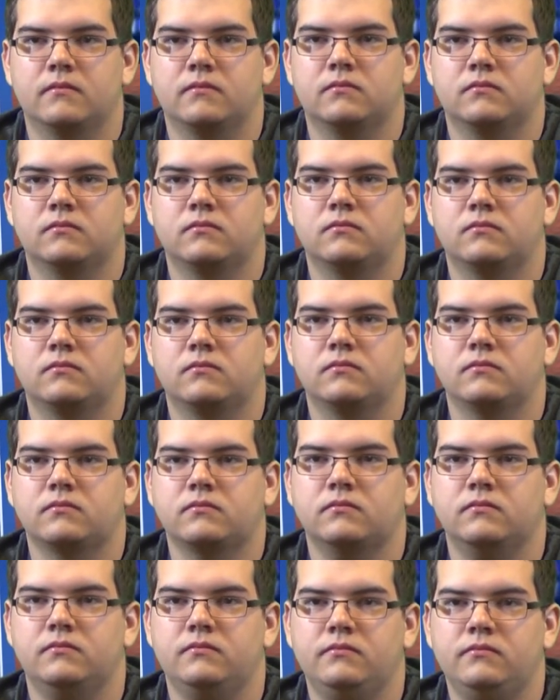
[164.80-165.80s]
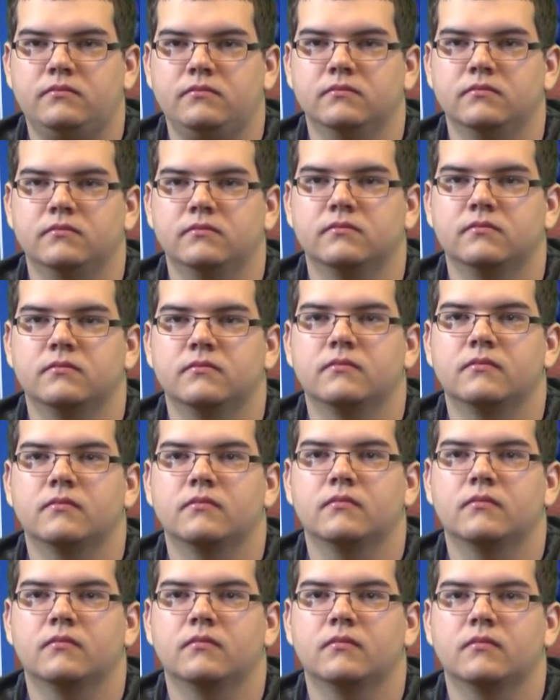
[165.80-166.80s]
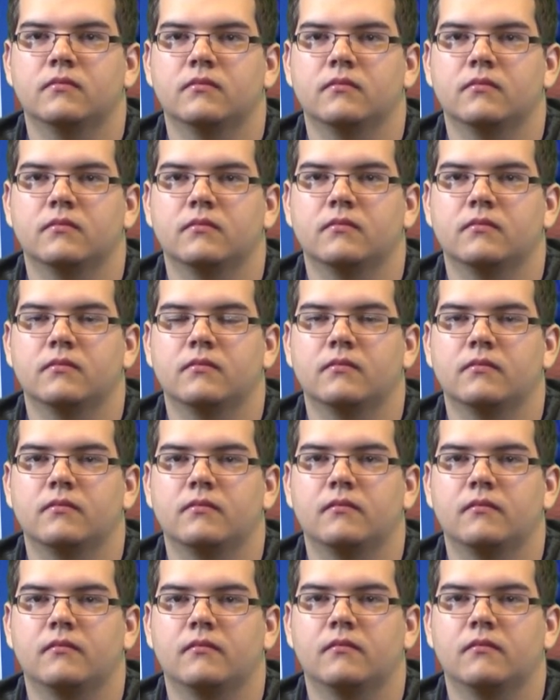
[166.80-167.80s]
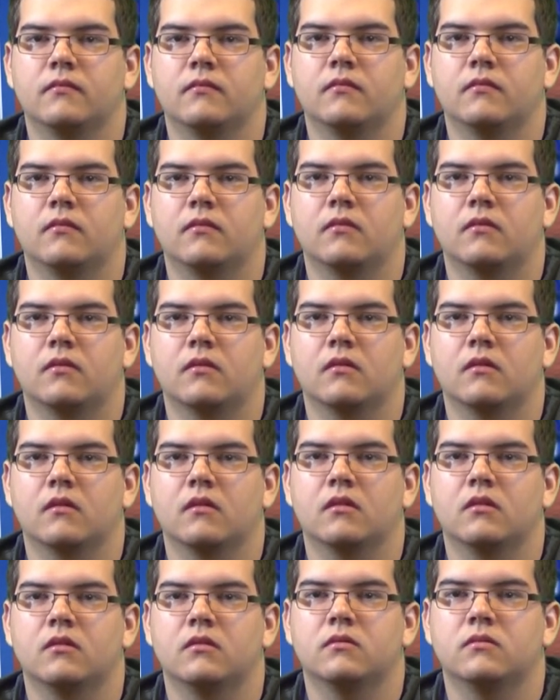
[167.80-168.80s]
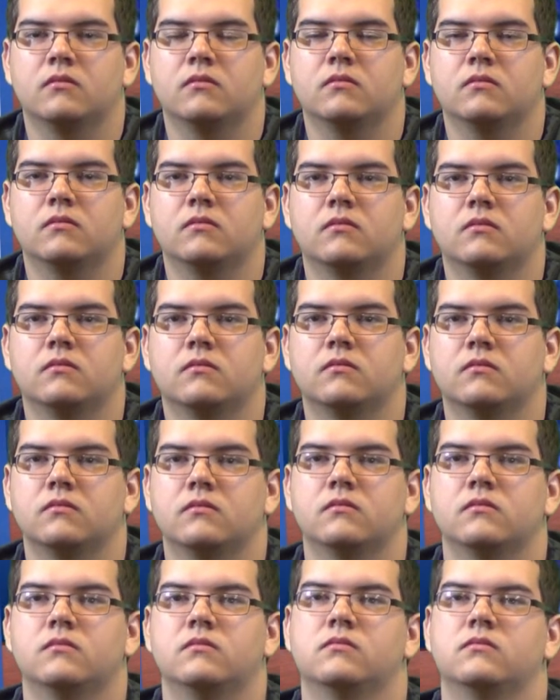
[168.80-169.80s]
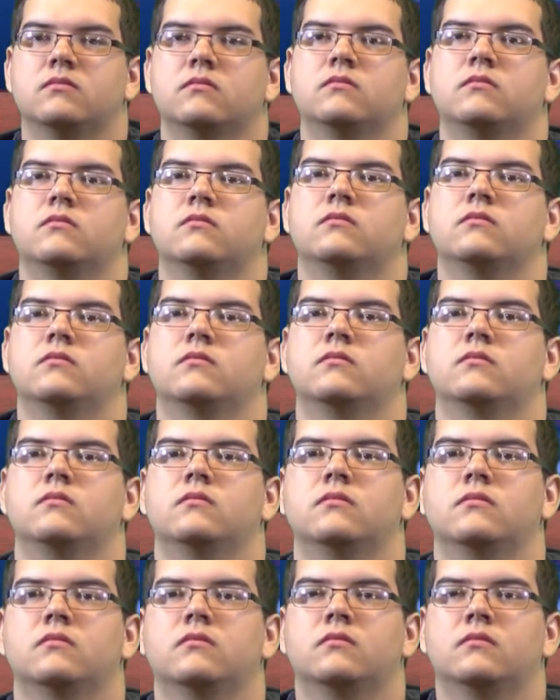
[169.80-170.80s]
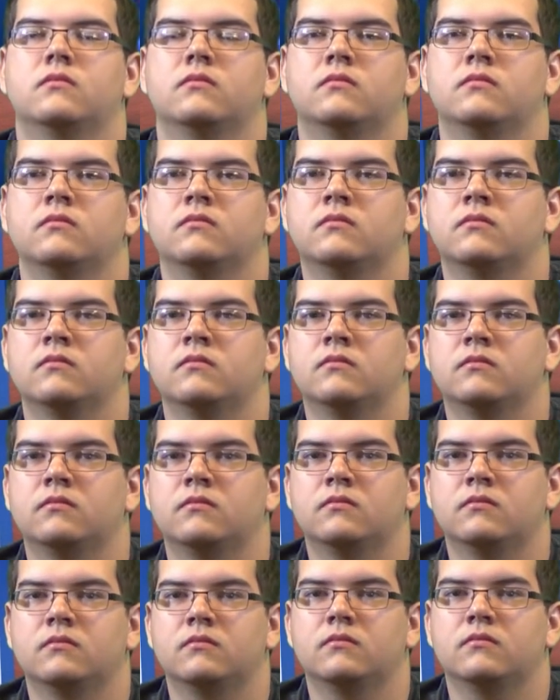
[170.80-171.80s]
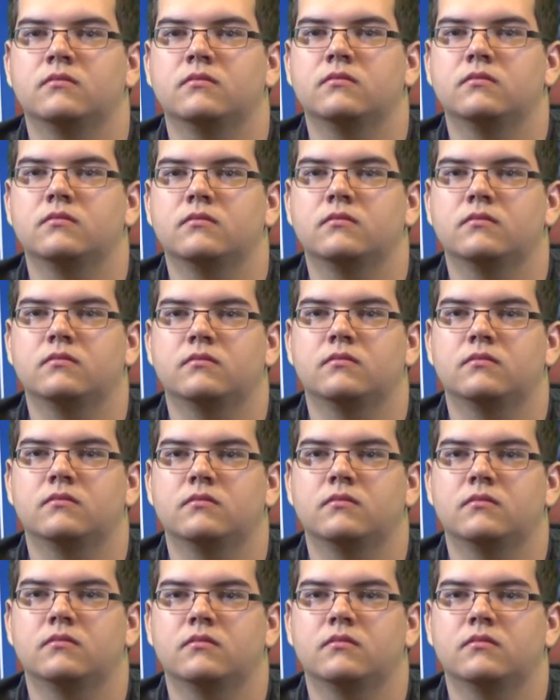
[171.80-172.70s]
(not speaking)